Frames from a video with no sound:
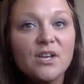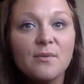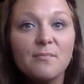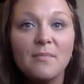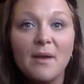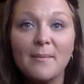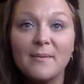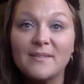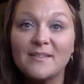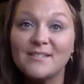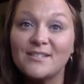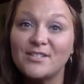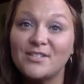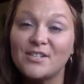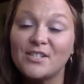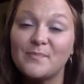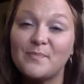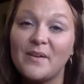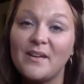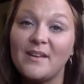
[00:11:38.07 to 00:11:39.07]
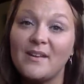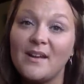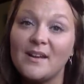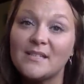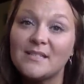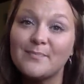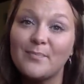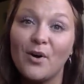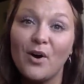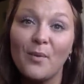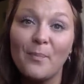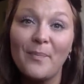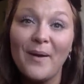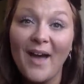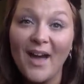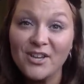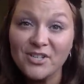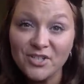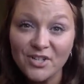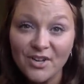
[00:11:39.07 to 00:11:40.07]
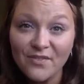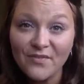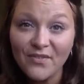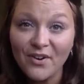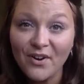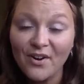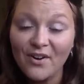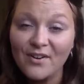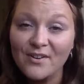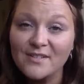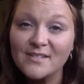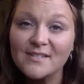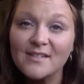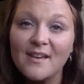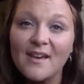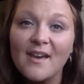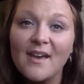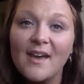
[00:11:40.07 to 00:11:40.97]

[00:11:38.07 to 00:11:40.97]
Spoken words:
Maybe this has just been a small passion of hers.